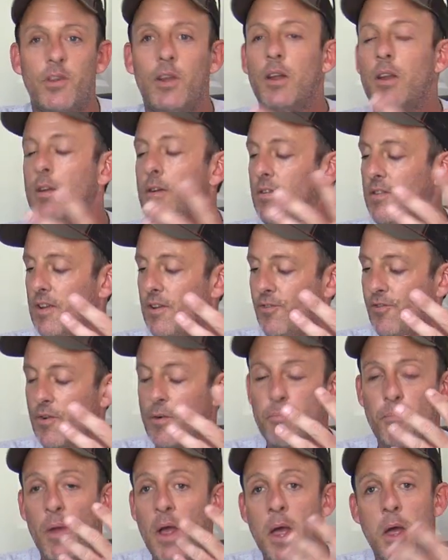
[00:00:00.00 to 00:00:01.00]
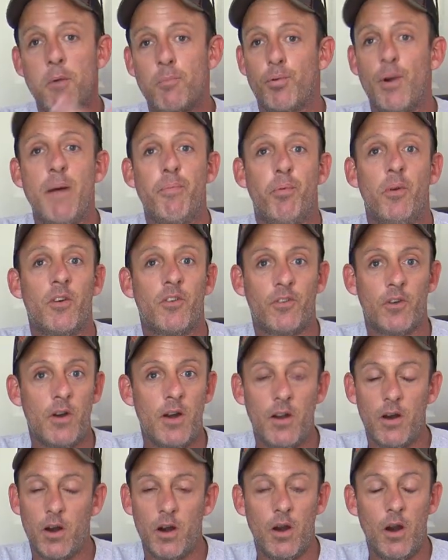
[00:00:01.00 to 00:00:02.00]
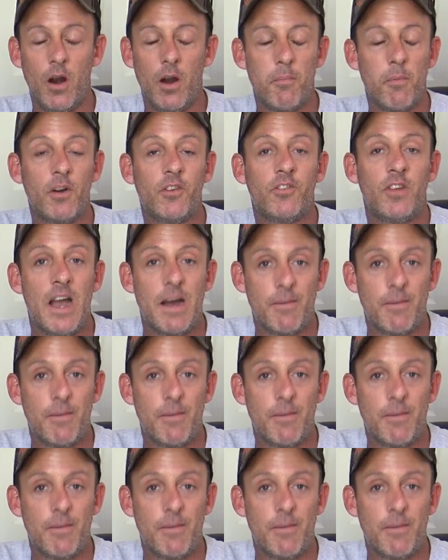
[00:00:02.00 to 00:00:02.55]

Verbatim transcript: you could use this for preppers or, or, or emergency